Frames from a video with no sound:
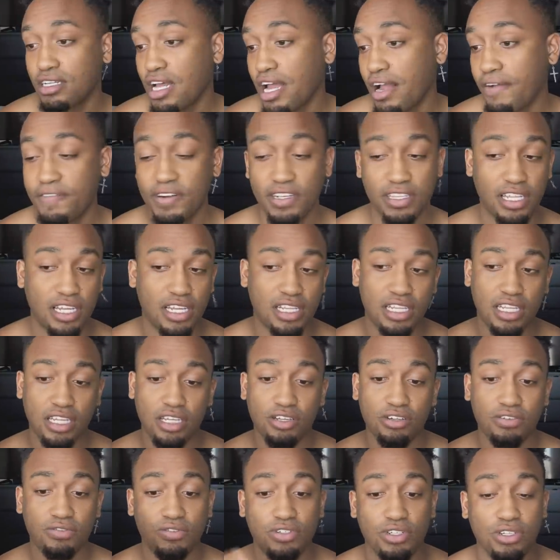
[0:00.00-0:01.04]
everything that
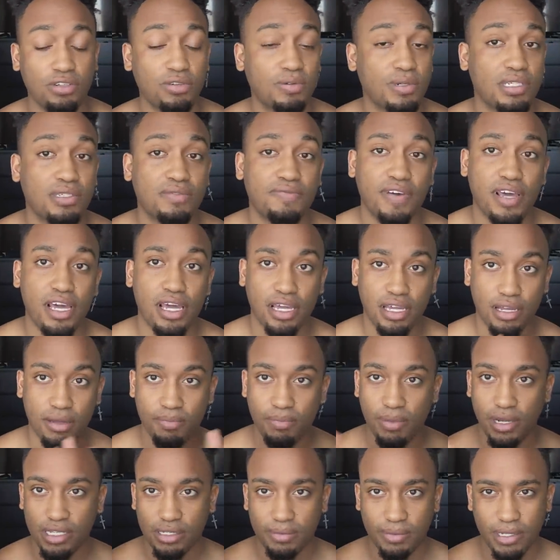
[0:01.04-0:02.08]
you do is fake, and
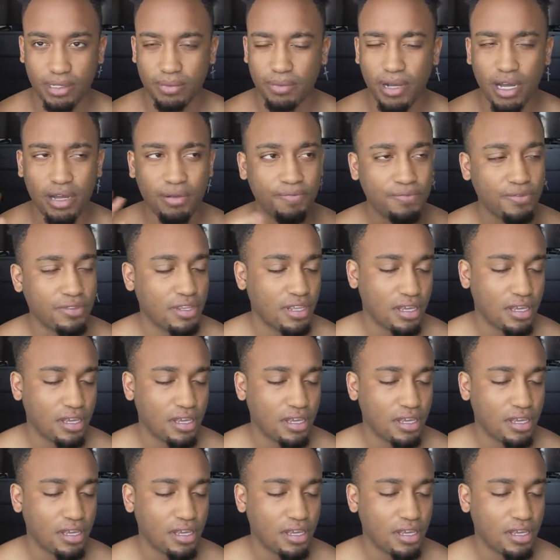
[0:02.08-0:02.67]
blah, blah, blah.